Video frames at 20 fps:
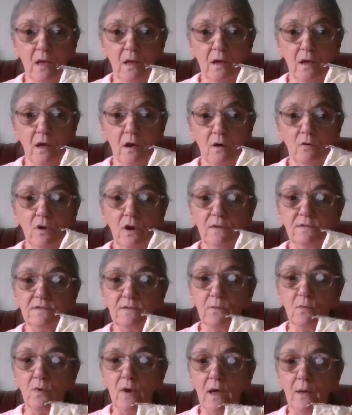who lives
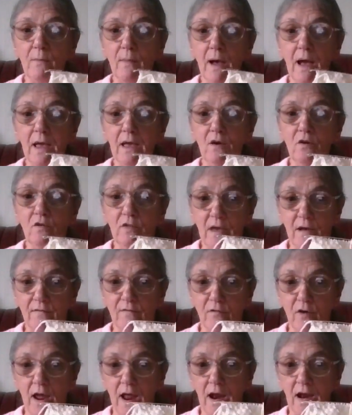at where my other
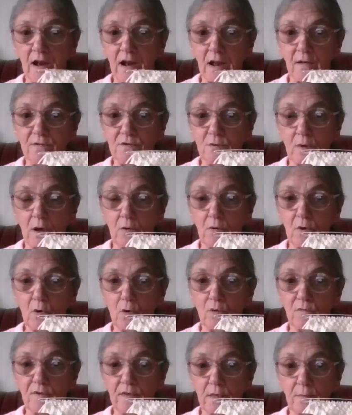friend lives, where we go
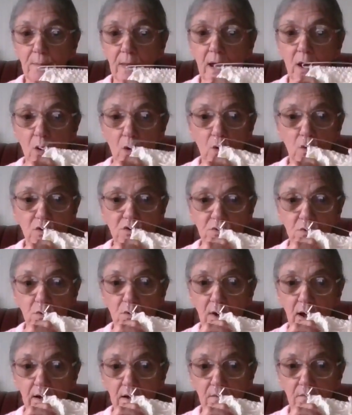for the bingo, so
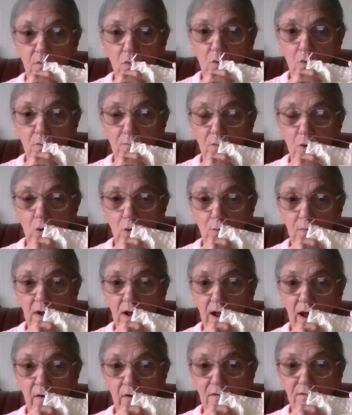I can hope, hopefully
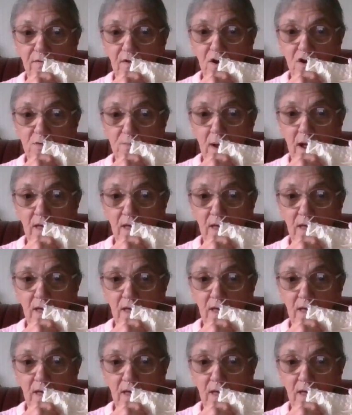get it finished by